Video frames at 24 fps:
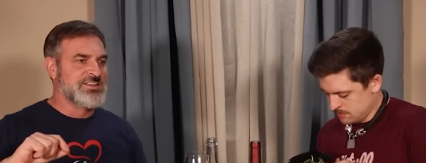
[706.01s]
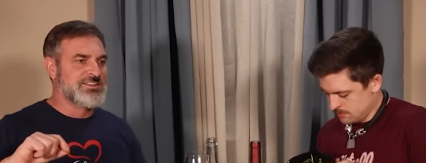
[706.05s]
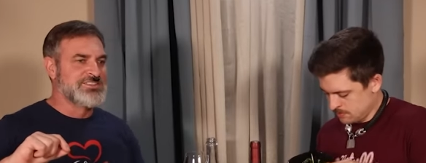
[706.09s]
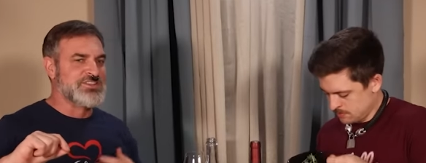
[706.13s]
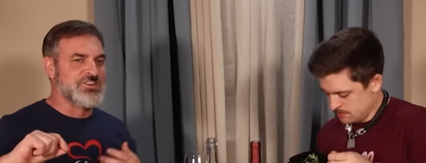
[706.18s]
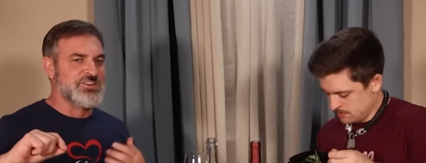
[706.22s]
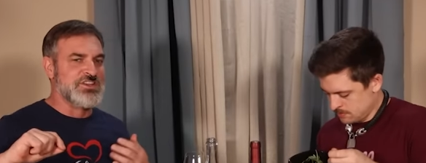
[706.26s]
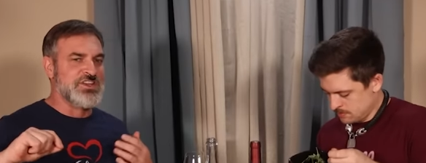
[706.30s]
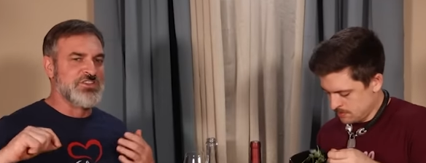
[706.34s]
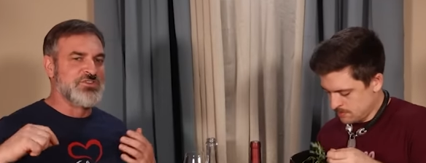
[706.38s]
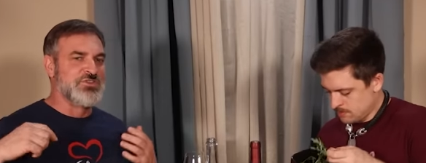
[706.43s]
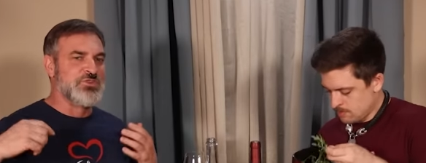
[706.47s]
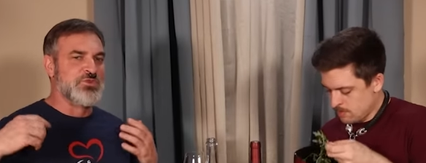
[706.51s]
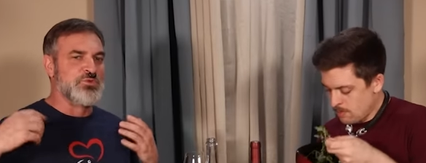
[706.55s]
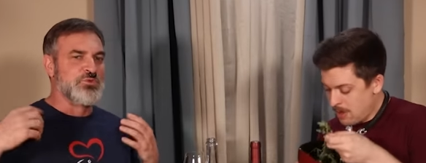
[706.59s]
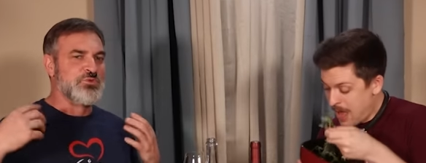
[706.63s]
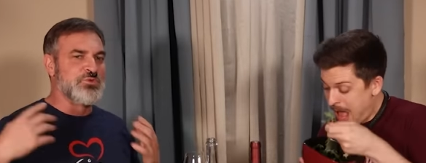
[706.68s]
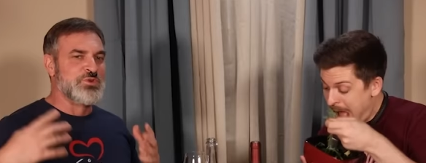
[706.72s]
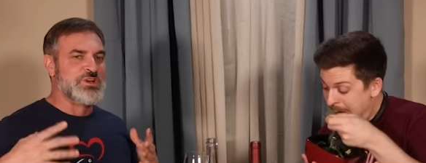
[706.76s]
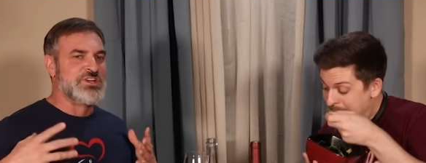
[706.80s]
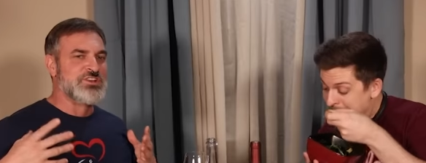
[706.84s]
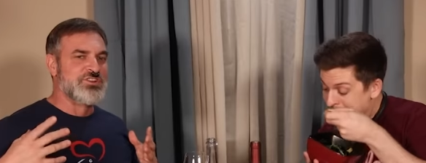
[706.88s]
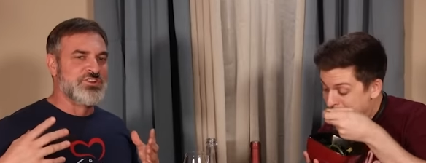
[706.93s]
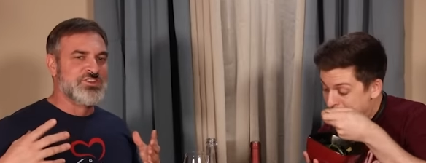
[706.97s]
Speaker 1: to get the
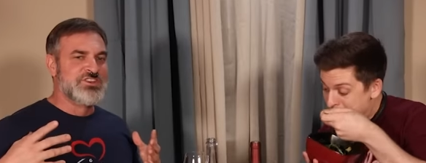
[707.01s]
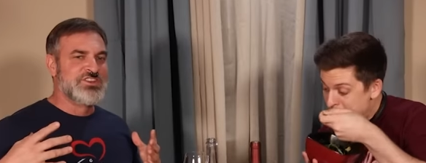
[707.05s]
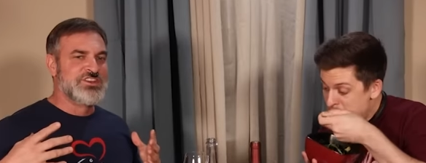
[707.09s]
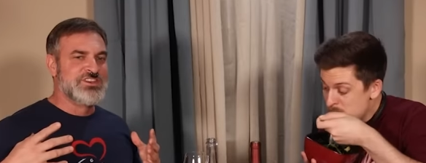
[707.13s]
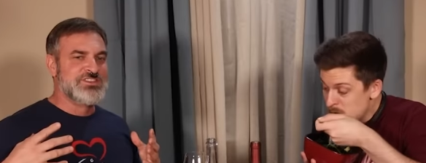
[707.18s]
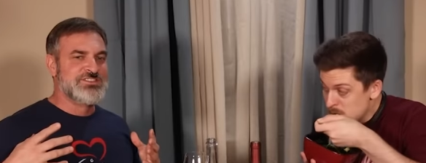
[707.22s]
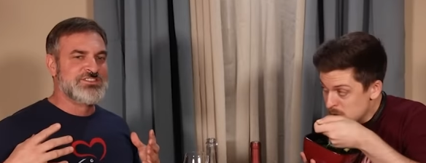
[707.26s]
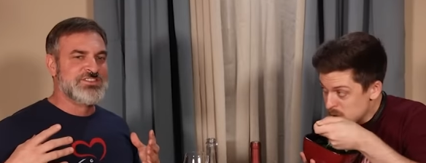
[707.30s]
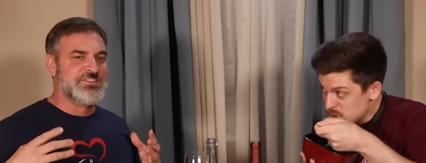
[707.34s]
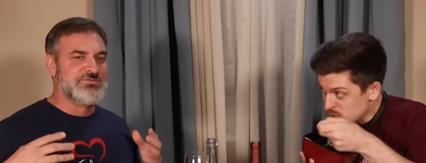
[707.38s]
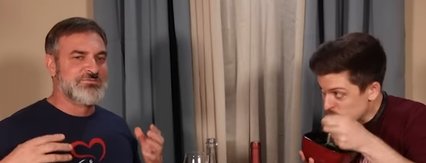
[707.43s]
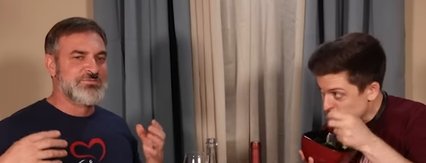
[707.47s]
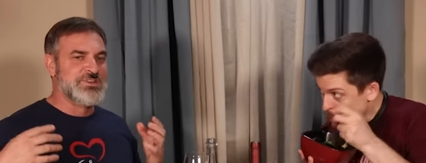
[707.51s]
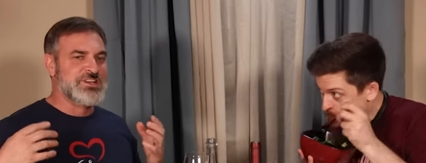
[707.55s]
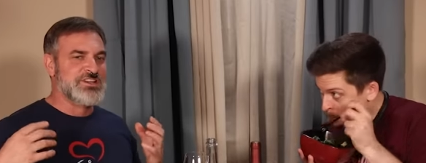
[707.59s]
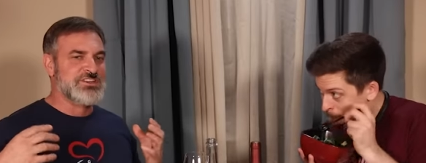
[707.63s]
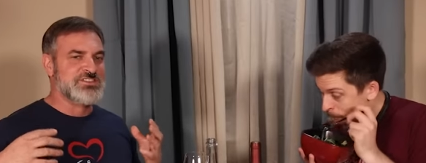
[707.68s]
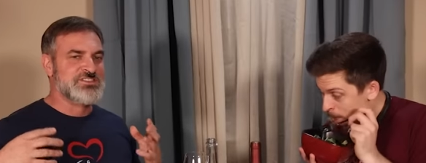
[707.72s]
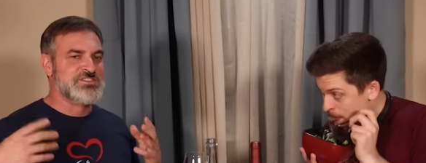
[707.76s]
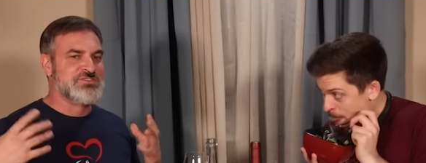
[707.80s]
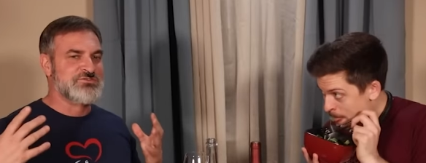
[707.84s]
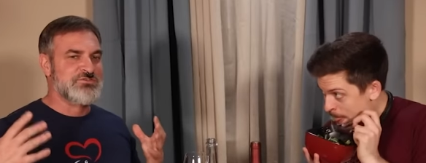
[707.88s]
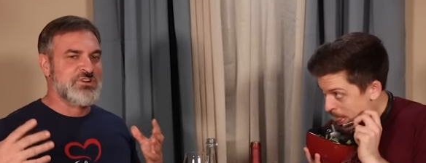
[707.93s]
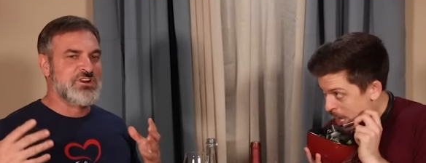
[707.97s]
realness of being
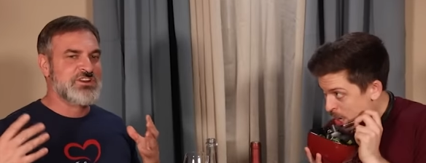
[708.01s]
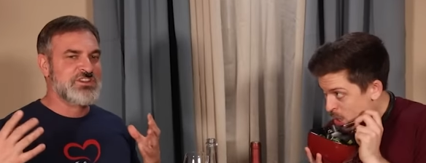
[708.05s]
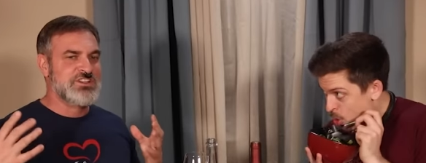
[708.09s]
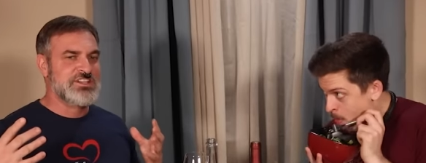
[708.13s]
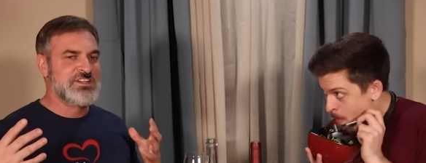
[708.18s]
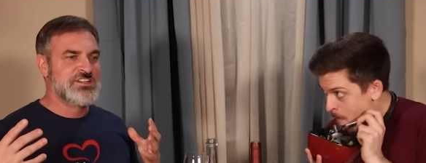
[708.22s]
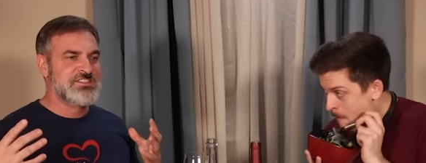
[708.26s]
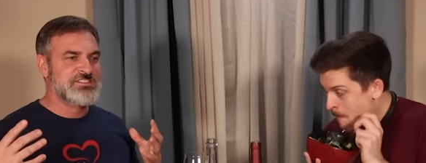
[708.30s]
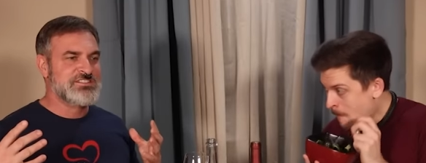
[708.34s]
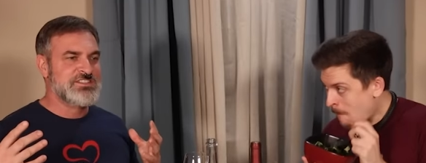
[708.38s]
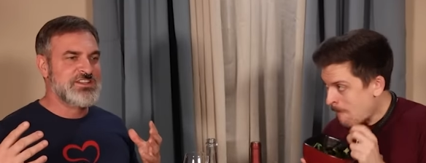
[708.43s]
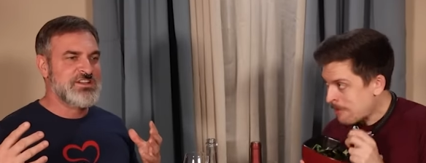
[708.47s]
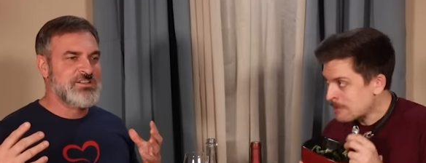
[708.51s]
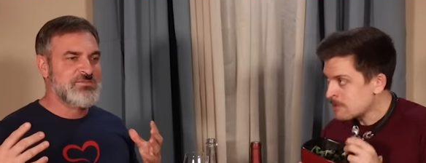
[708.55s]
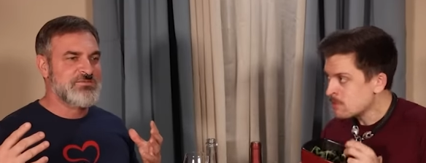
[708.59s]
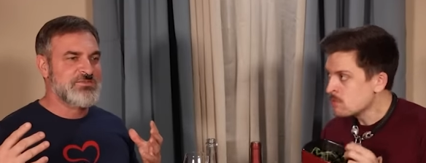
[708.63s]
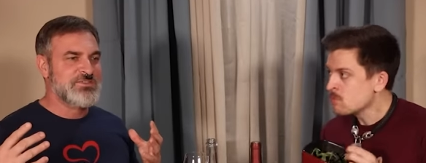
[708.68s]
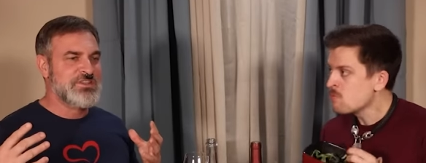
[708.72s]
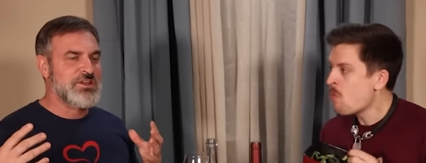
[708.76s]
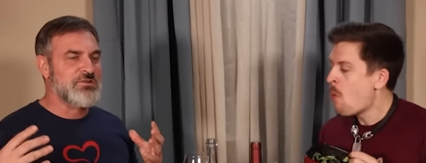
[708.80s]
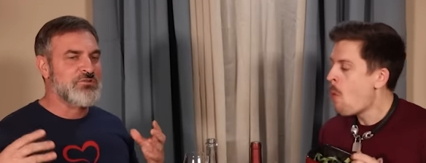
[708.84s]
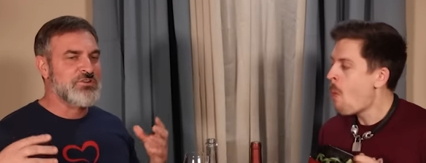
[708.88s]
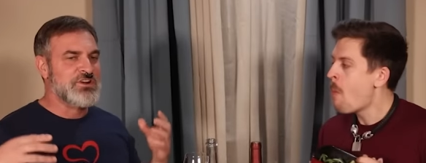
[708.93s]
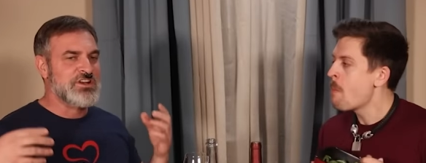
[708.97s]
struggling and
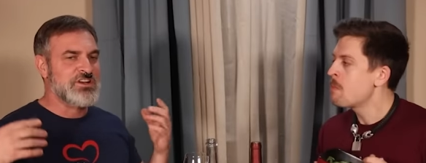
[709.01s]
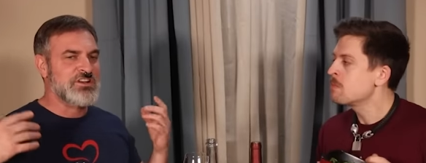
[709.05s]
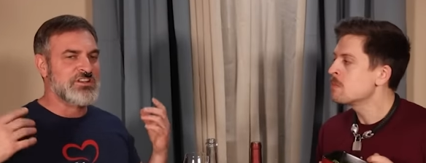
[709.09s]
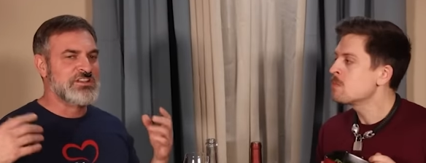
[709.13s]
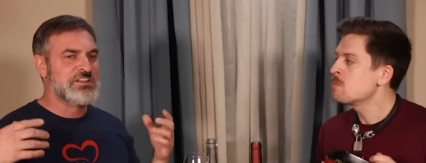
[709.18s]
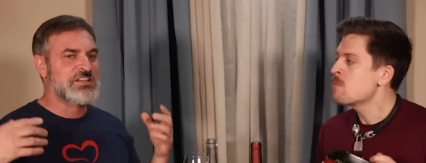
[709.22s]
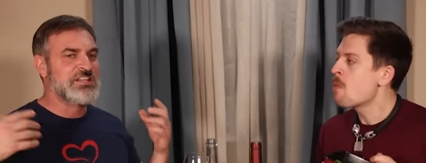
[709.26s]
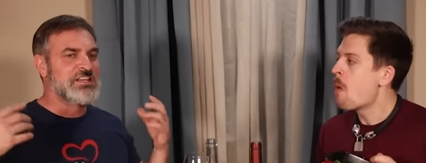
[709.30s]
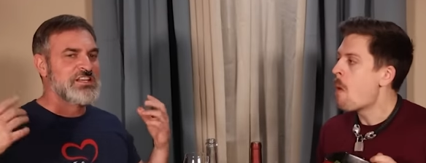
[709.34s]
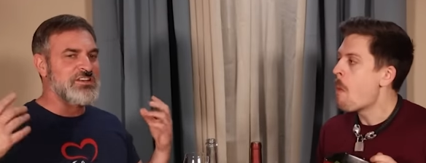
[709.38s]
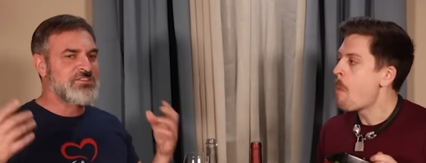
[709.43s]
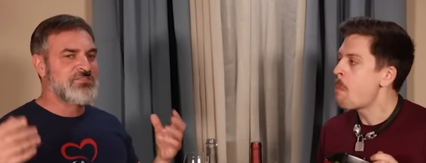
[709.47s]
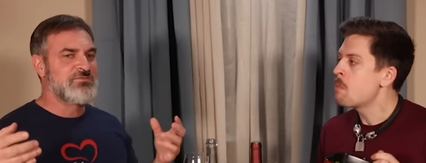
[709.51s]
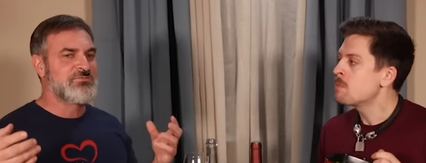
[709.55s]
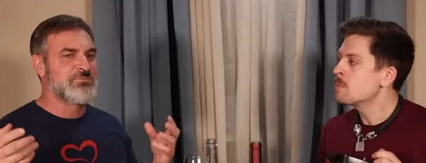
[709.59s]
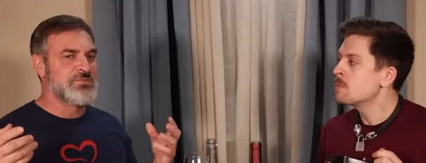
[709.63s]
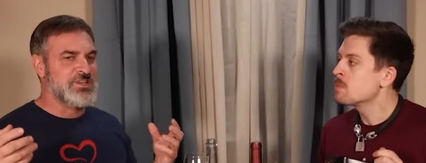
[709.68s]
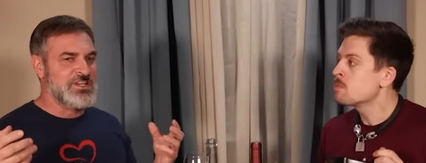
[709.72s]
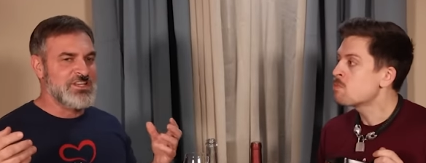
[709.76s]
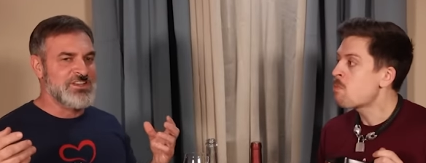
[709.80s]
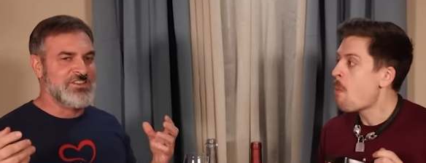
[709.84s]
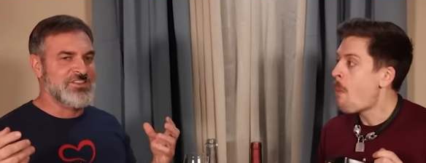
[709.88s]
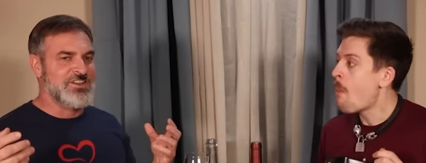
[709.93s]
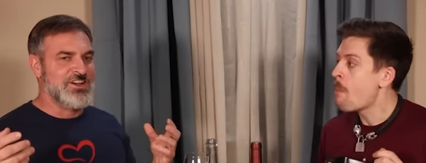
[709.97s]
stuff, they were going to leave
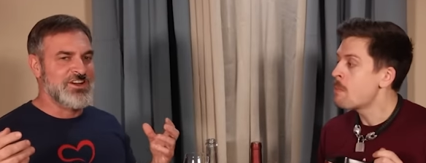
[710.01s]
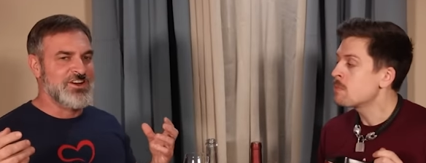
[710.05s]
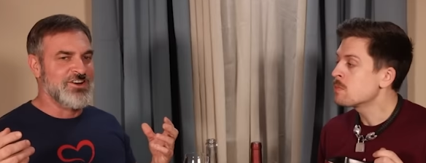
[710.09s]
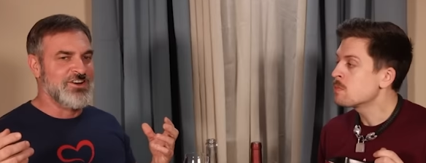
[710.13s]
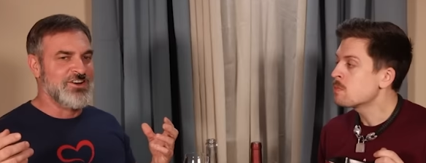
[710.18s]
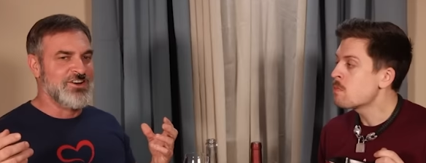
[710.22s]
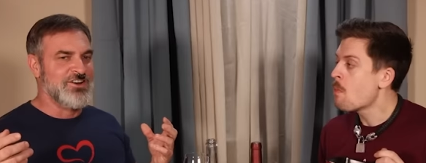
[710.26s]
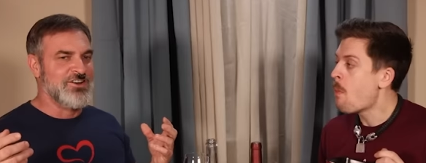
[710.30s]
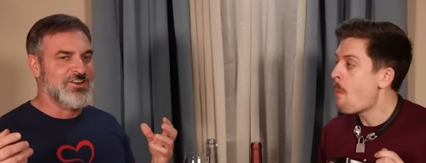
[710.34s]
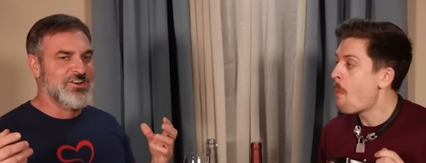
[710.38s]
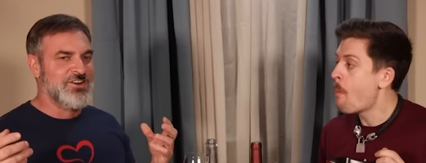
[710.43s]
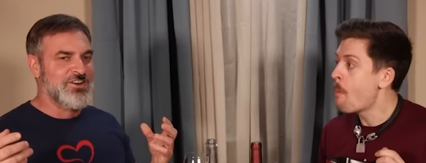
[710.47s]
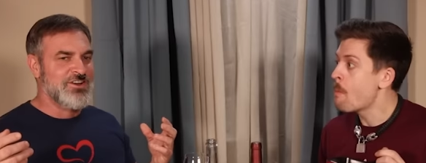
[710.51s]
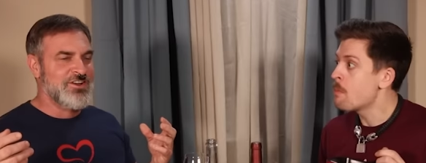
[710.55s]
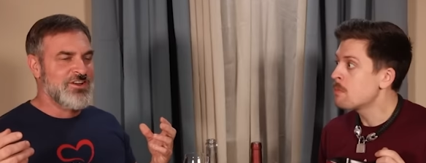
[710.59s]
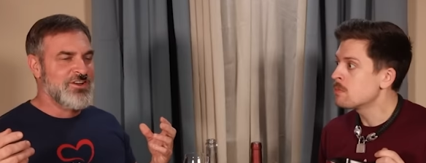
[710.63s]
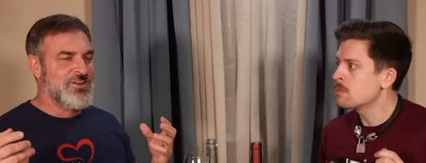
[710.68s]
me there